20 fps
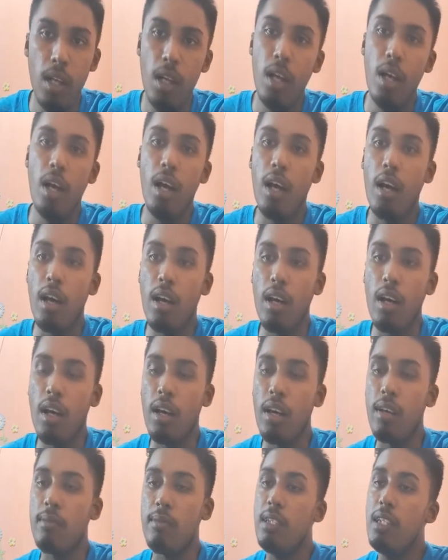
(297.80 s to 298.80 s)
uh,
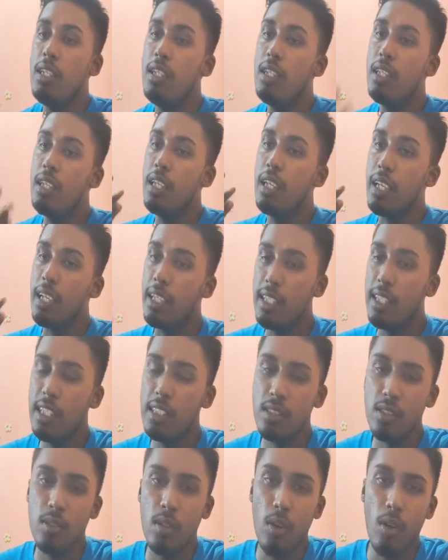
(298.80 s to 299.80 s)
In
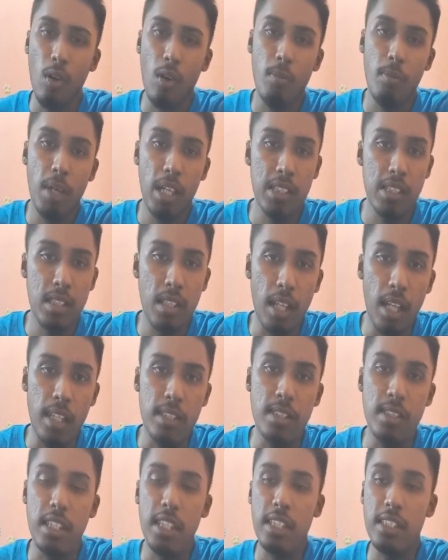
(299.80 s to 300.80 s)
this all martial arts,
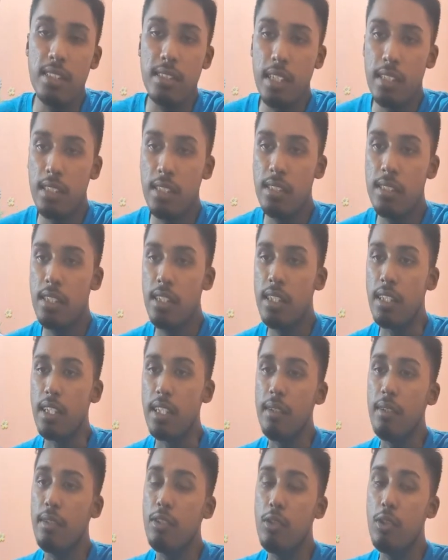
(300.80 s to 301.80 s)
it is necessary
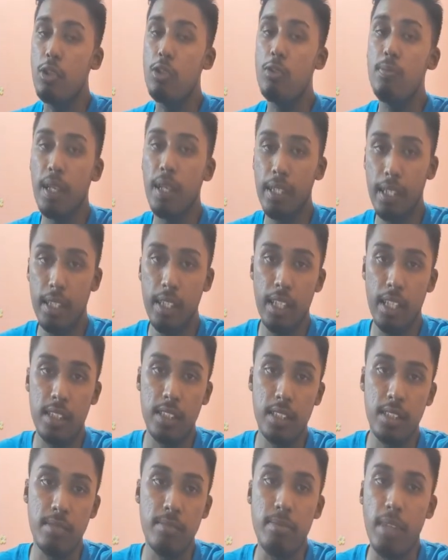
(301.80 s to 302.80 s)
to do
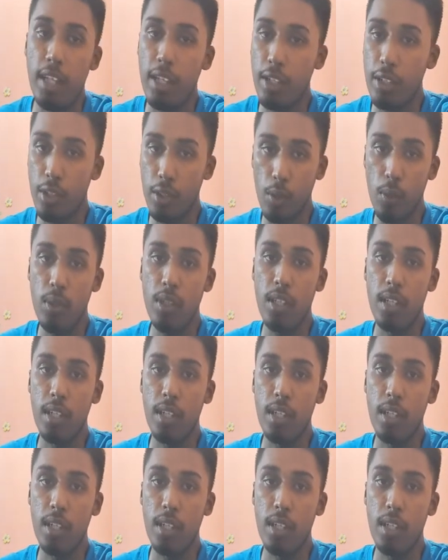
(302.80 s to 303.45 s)
meditation and yoga,